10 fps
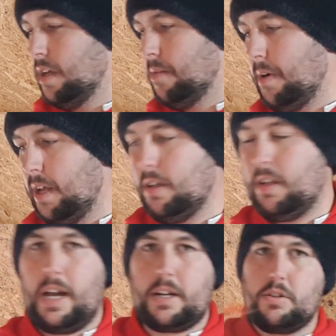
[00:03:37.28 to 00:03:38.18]
My
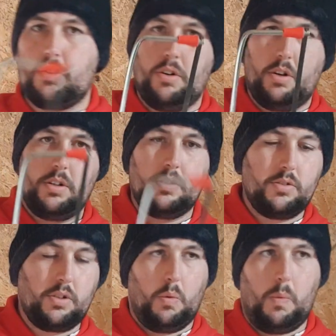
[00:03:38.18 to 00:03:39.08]
little hacksaw
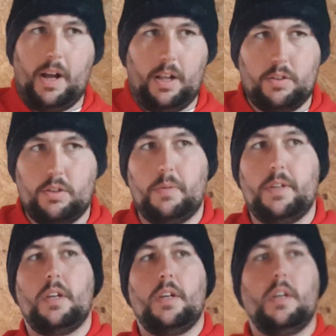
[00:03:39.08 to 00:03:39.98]
took a while to do
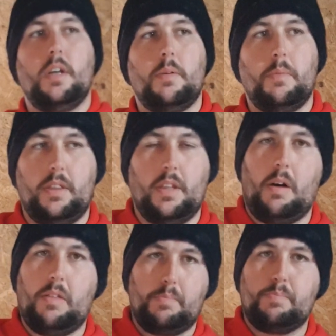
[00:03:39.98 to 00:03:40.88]
it, and
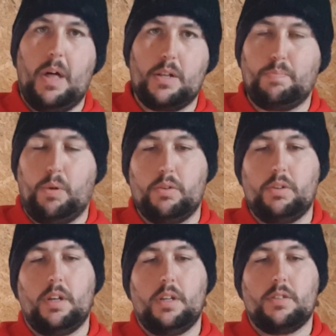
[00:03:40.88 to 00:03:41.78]
now that's
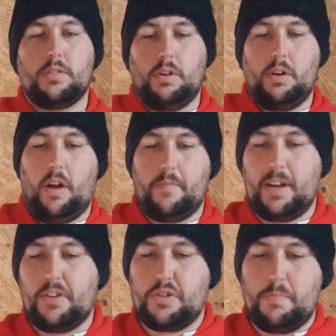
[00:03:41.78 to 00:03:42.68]
blunt. So I've
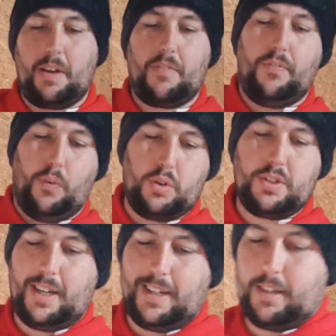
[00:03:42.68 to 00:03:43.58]
managed to make
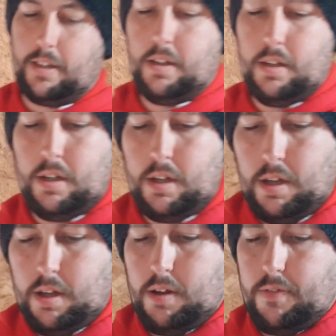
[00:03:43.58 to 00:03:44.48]
14.
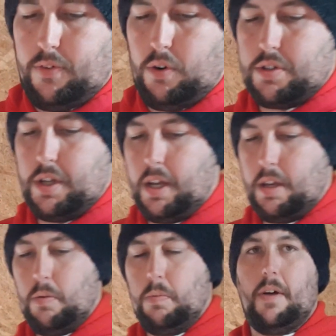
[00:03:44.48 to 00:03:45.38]

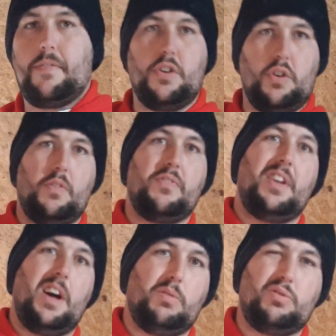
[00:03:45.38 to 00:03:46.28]
14 will have to do for
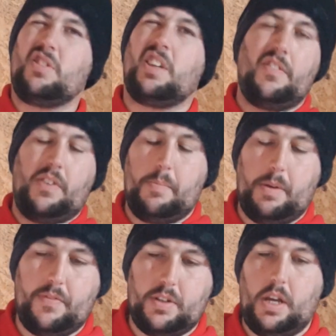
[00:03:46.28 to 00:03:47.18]
now, just to give it a bit
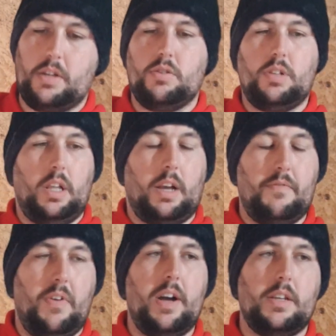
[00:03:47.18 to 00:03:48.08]
of a test until I can
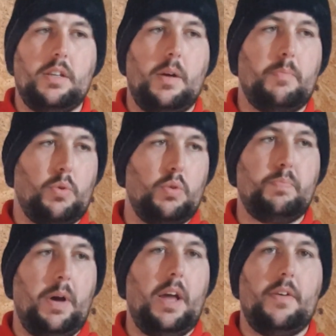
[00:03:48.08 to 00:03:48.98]
find a good
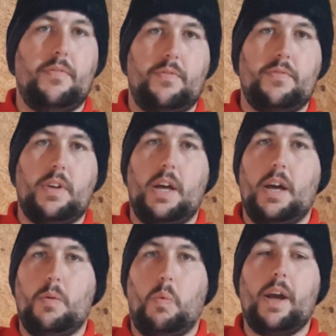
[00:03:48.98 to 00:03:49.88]
pair of
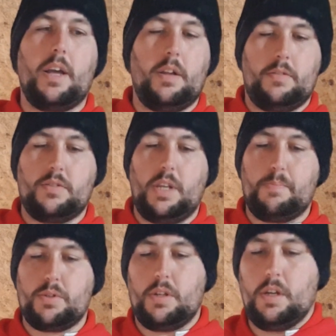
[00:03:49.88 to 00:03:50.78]
wire
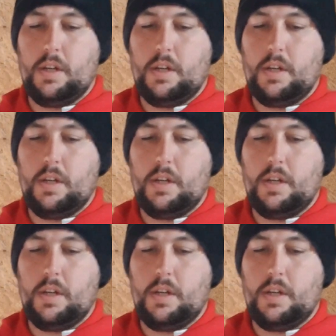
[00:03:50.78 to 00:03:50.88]
snips,